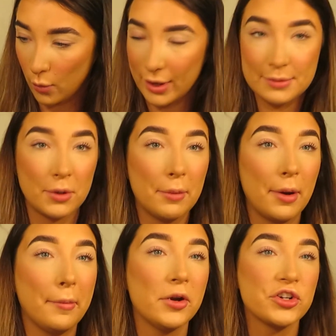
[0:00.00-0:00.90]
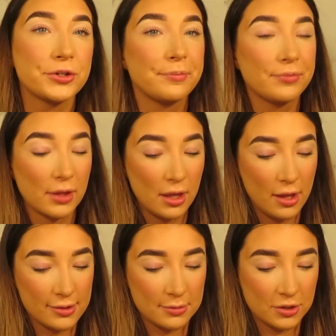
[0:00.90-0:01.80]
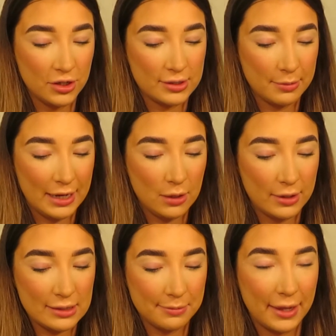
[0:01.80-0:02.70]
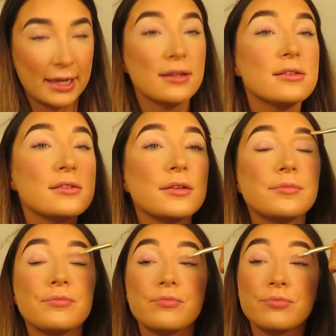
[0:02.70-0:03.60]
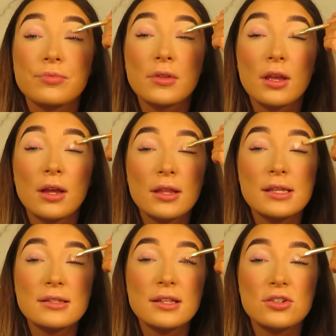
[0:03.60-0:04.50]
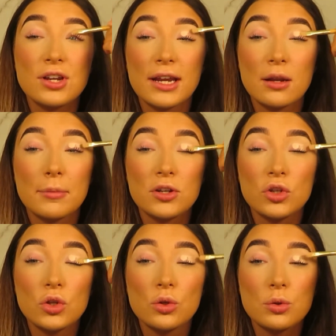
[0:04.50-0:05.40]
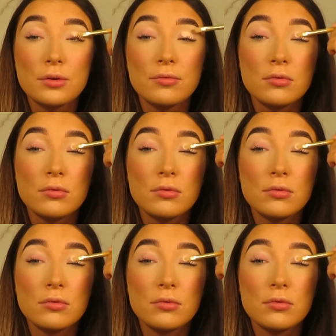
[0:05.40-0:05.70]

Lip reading: There's my eye brush. So I'm just going to use the Plouise base. This is in the shade number 2.